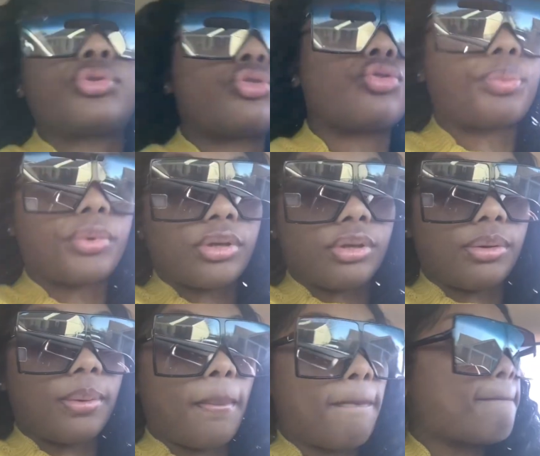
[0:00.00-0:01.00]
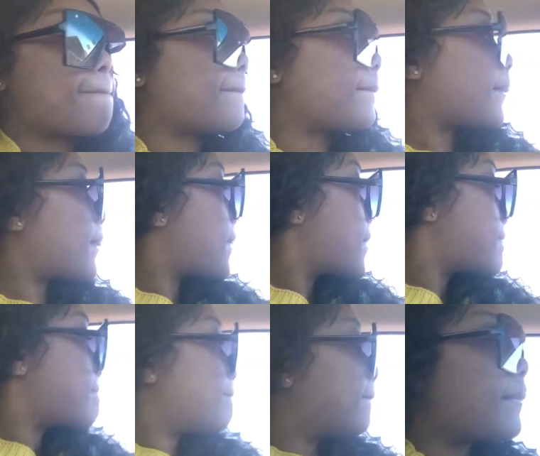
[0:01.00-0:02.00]
super cute
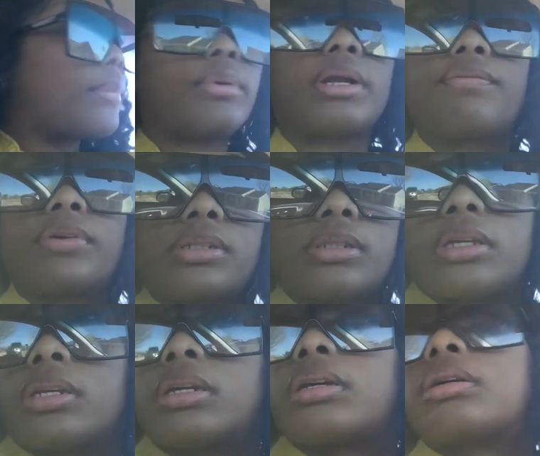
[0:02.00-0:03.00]
when I first did it.